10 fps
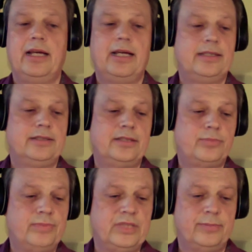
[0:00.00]
and
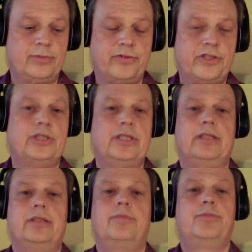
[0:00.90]
a
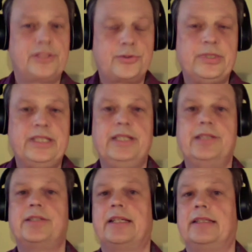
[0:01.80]
professional press
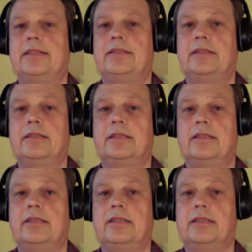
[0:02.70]
release, and
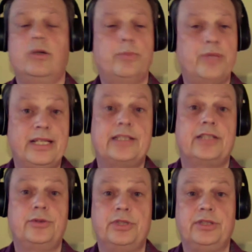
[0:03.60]
an open
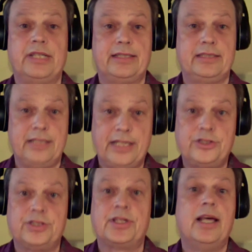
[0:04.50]
letter to the United
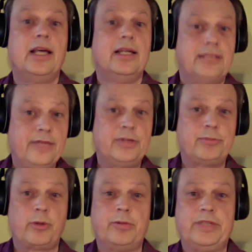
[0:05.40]
Nations.
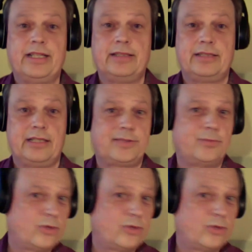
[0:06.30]
David probably can tell us